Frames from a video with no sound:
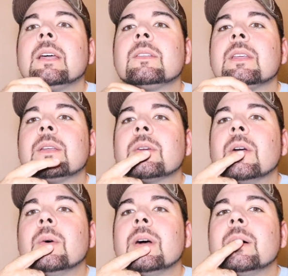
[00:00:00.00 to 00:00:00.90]
I don't think it'll
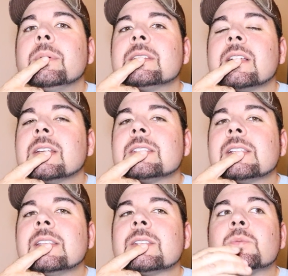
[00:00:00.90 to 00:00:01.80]
go well because
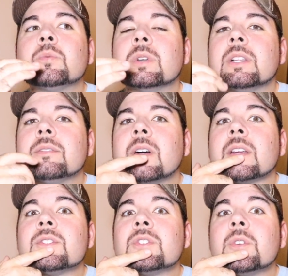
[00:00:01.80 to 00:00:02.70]
honestly, that's really
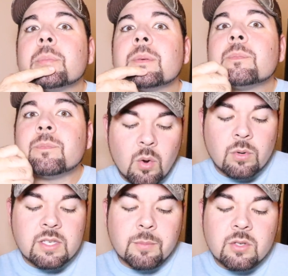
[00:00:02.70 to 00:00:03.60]
fucking stupid.
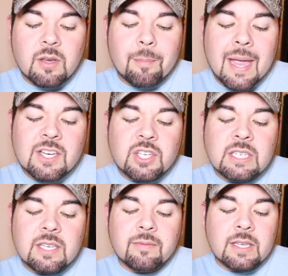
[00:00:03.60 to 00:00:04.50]
What is the most
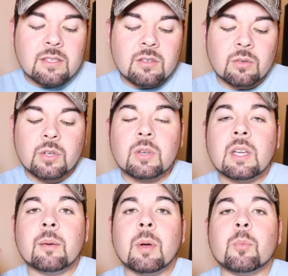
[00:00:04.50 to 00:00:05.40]
imaginative insult you can
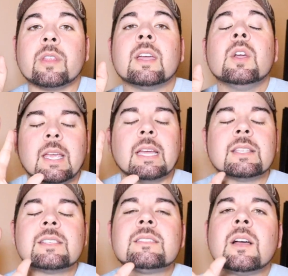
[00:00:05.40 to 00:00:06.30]
come up with? Okay,
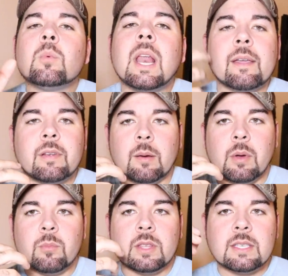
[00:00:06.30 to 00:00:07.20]
this is not what I've come
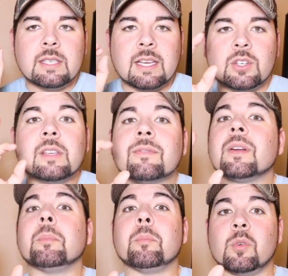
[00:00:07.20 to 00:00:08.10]
up with. This is actually
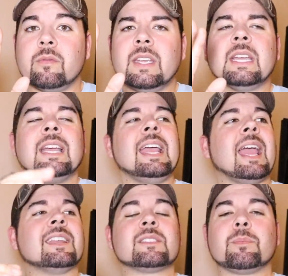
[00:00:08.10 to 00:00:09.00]
from a movie,
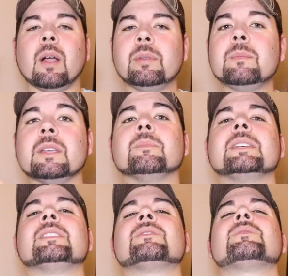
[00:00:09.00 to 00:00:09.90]
and it's probably me and my
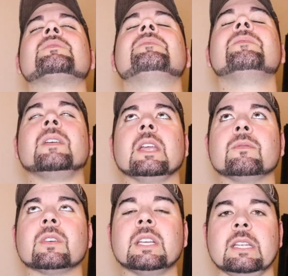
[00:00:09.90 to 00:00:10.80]
sister's
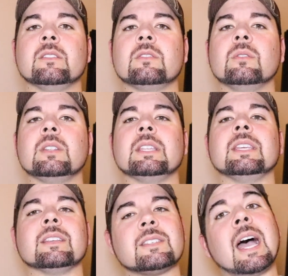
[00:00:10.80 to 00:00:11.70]
favorite insult in
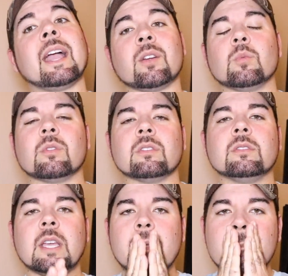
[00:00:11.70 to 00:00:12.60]
the entire world.